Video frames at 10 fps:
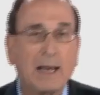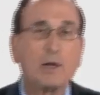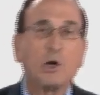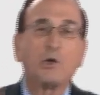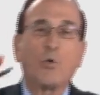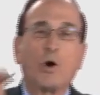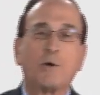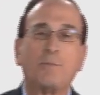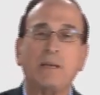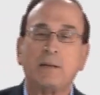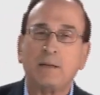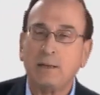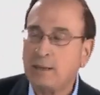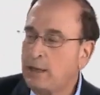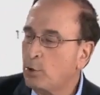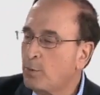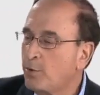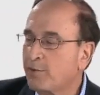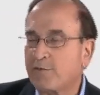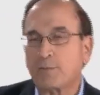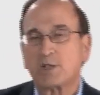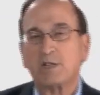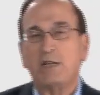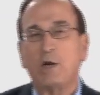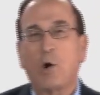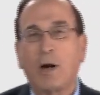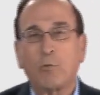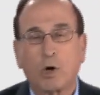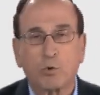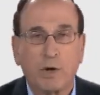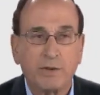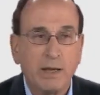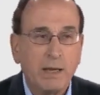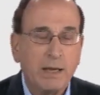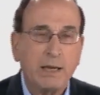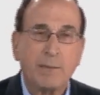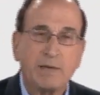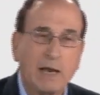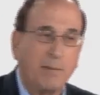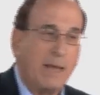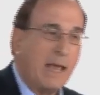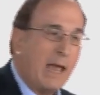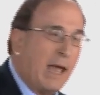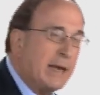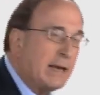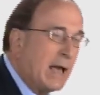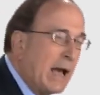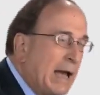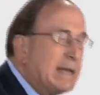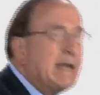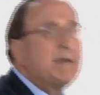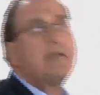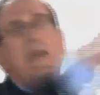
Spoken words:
I learned the word needle mover from a CEO I worked with. He kept telling me, Ed, I need